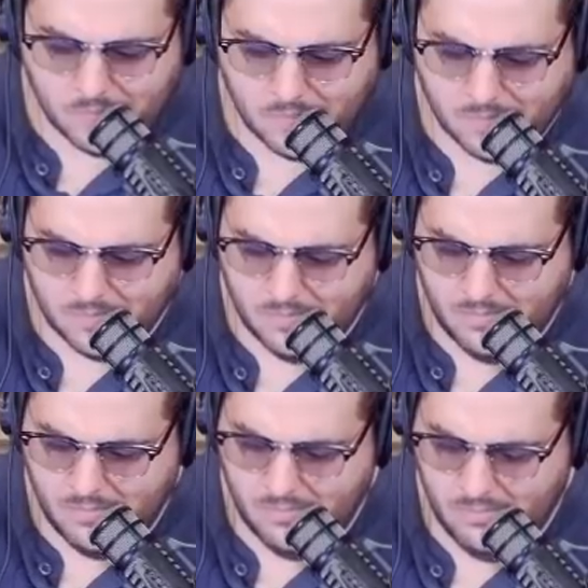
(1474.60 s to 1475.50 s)

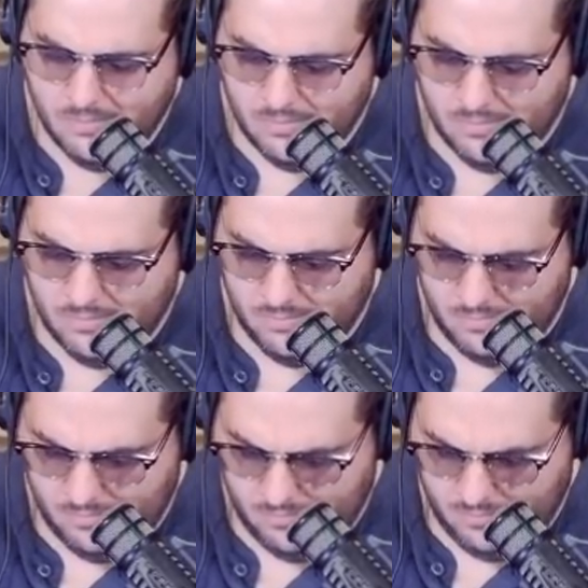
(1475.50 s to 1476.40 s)

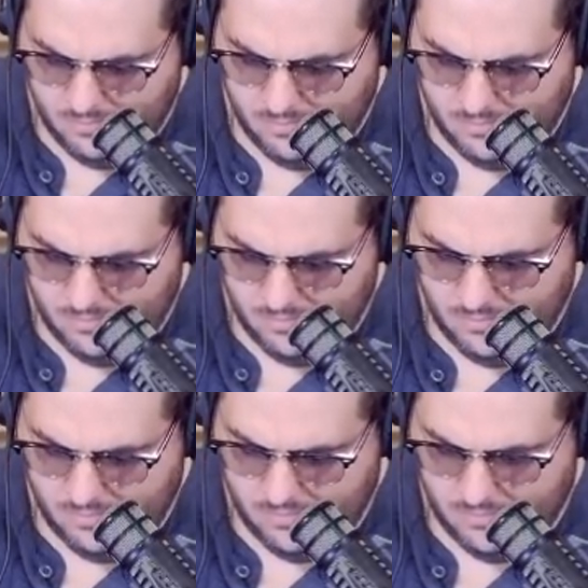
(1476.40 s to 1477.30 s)

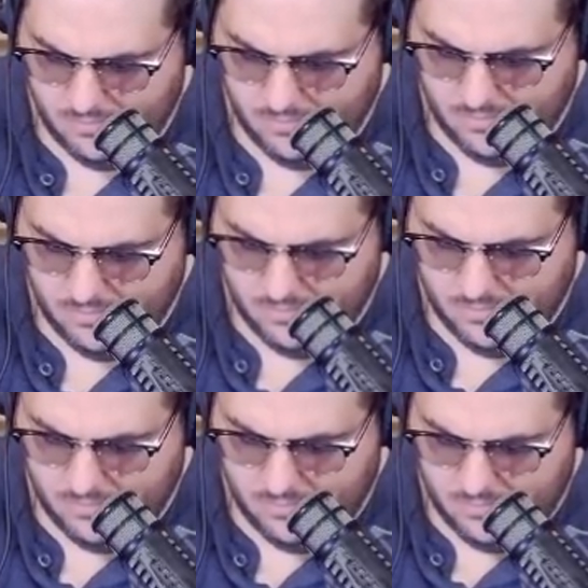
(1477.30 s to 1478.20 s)

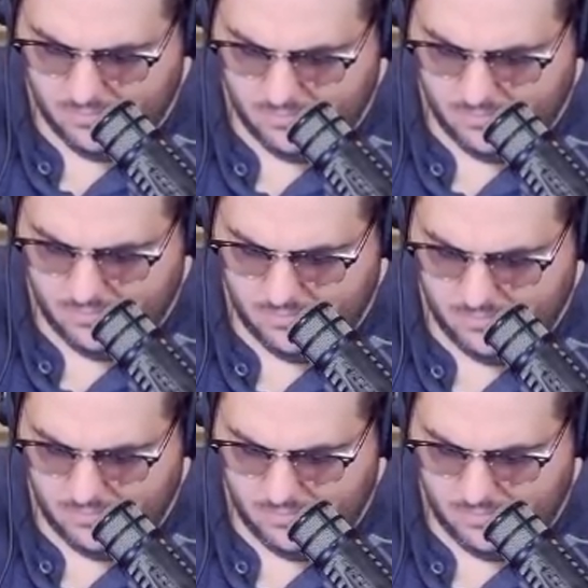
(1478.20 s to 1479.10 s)

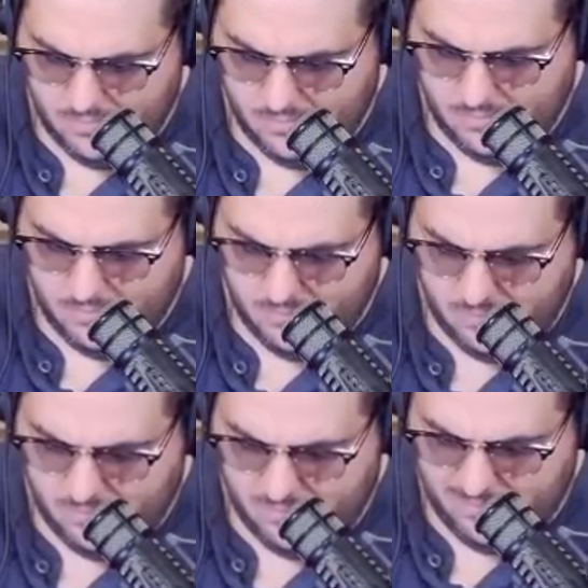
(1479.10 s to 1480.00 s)

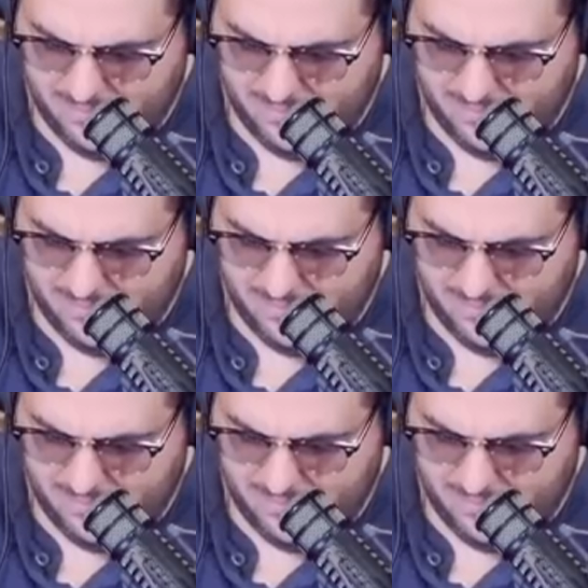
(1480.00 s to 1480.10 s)
(silent)